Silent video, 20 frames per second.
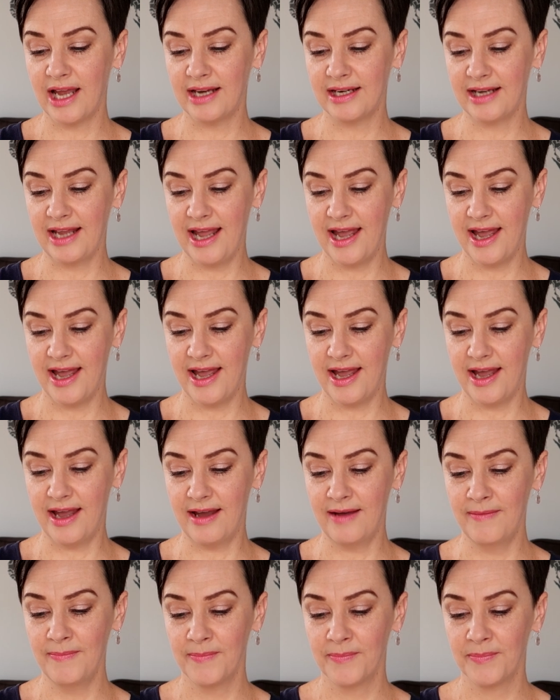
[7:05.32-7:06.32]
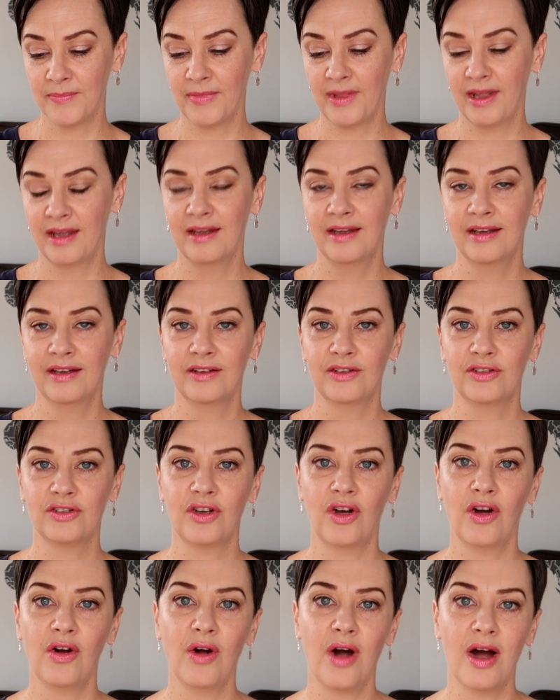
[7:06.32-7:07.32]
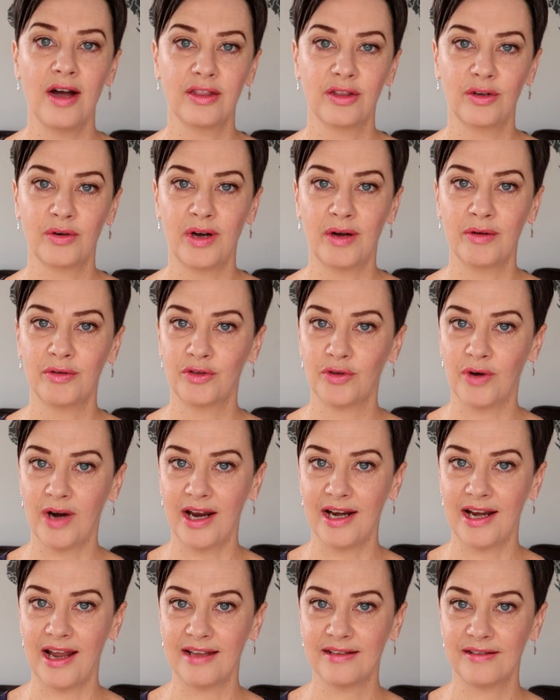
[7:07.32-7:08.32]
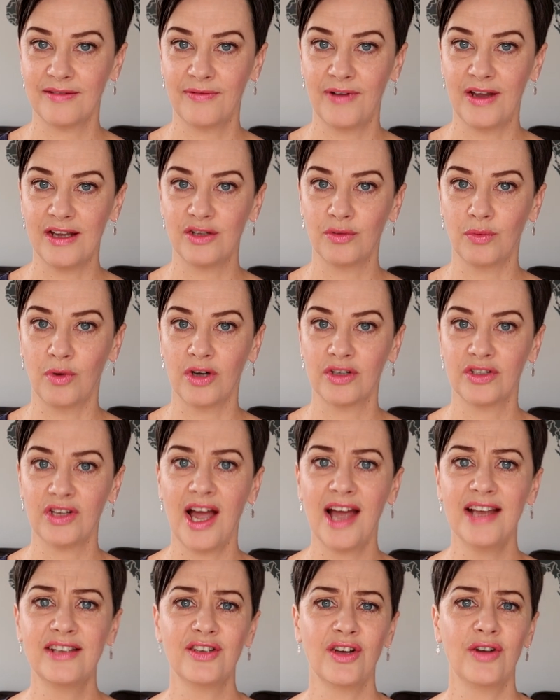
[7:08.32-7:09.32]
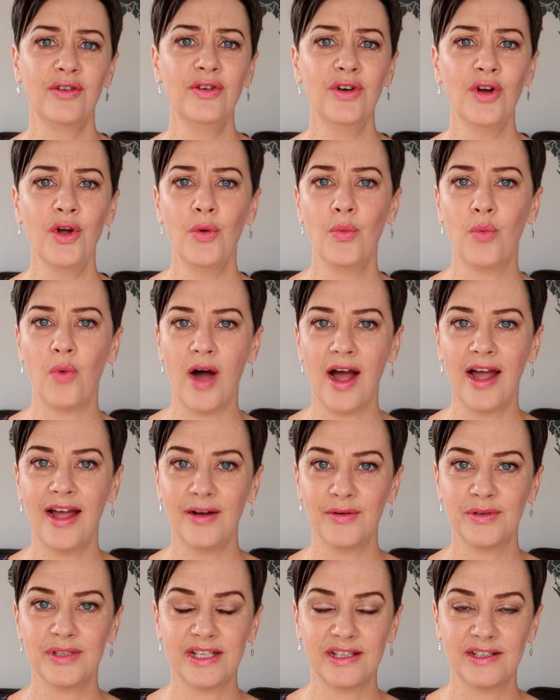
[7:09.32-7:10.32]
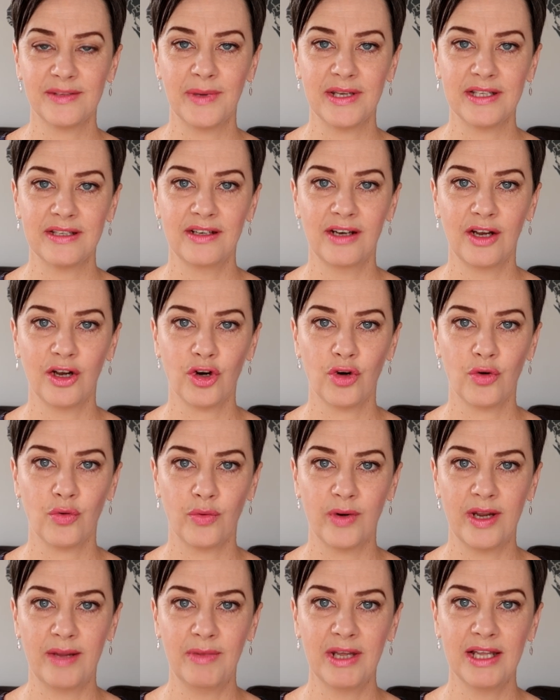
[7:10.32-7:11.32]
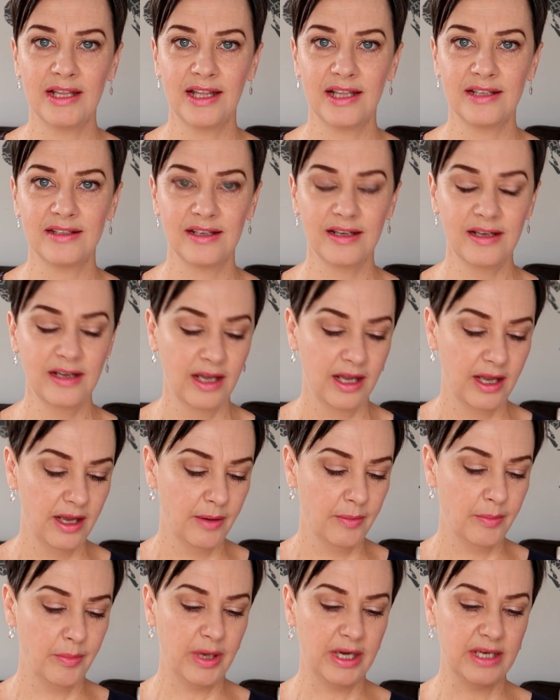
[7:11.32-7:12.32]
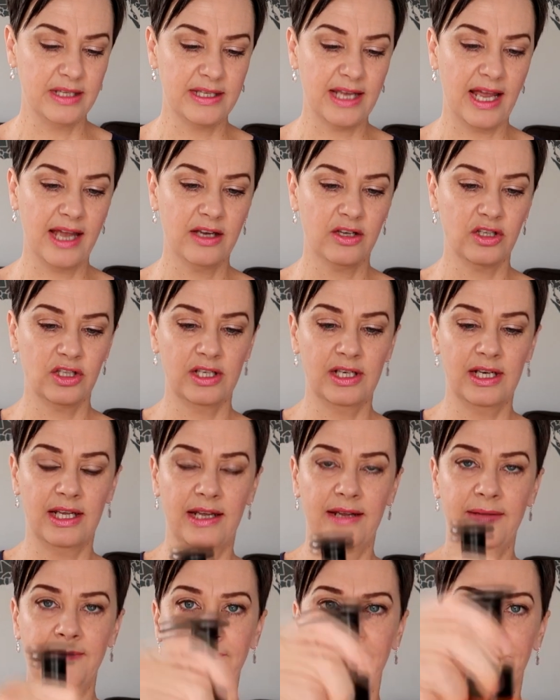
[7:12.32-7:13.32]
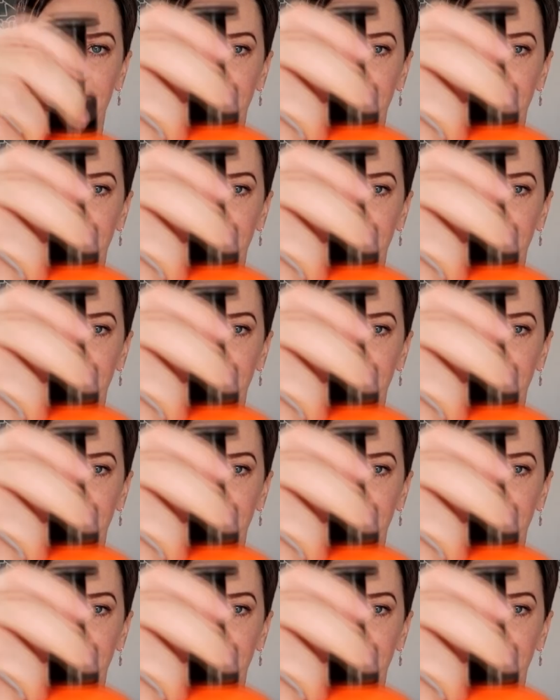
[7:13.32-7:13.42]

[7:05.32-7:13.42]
and hair so I thought I would try it as a face wash. I don't know why I was expecting a creamy cleanser, but it's actually,